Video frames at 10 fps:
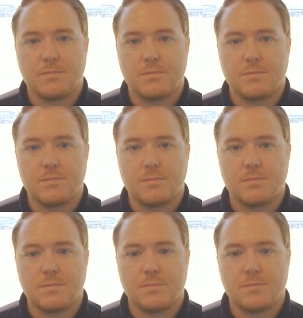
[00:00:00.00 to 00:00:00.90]

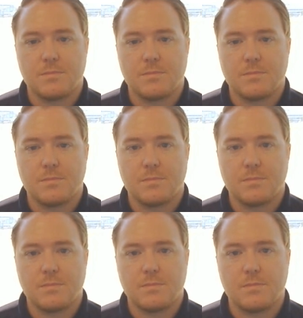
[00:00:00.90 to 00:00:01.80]

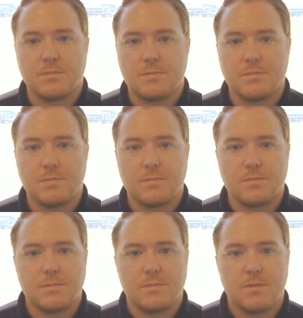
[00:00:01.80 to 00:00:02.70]

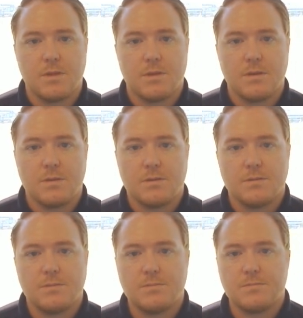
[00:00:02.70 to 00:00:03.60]

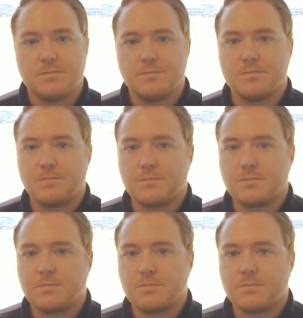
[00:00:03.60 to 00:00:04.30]
(silent)